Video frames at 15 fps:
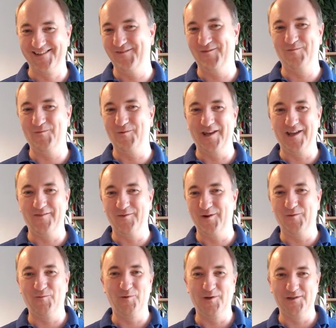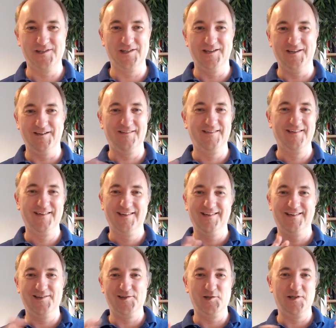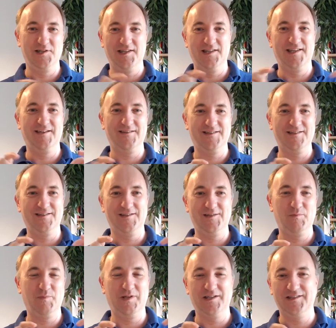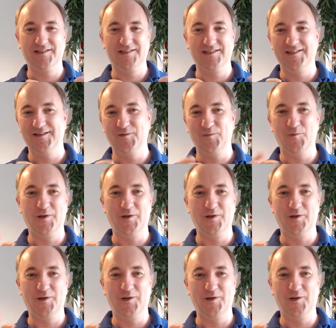ah. whatever it was, you know, yeah. hundreds of thousands plus, you know, one